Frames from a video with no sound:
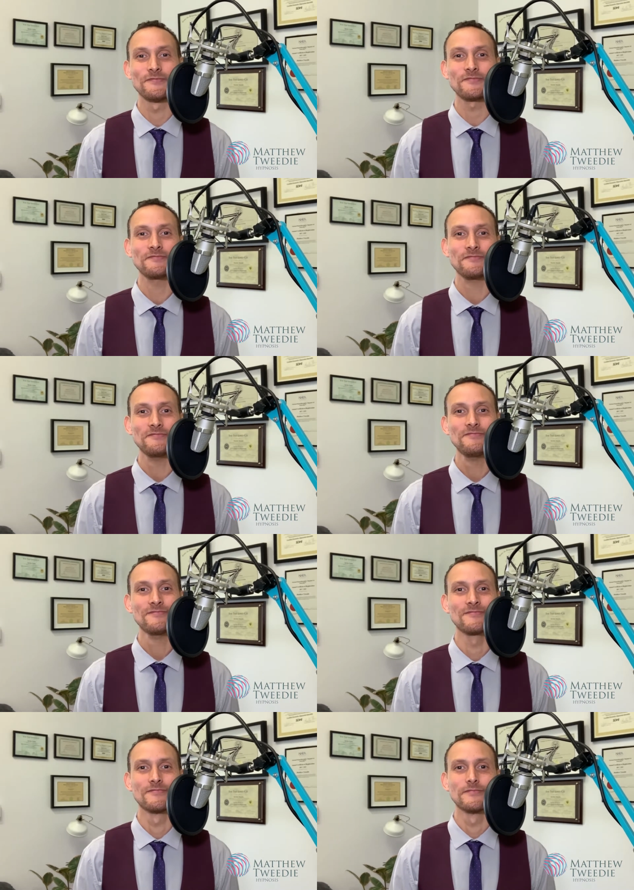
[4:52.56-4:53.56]

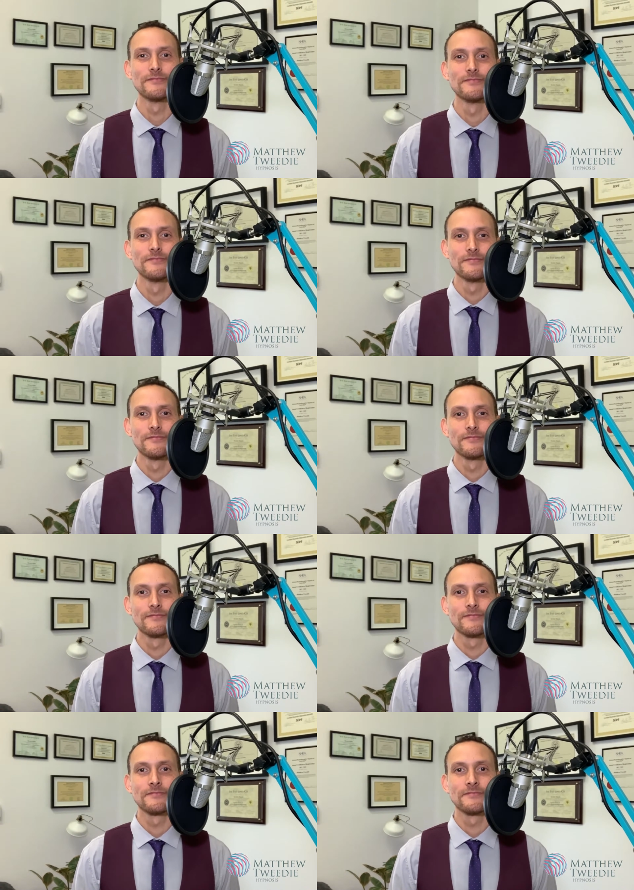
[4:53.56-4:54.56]

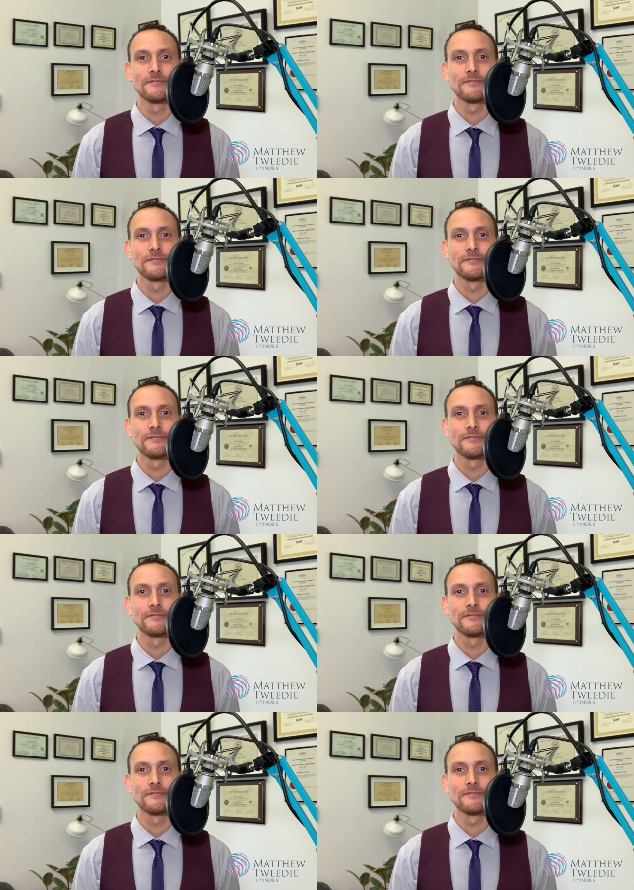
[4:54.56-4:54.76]
(no one is talking)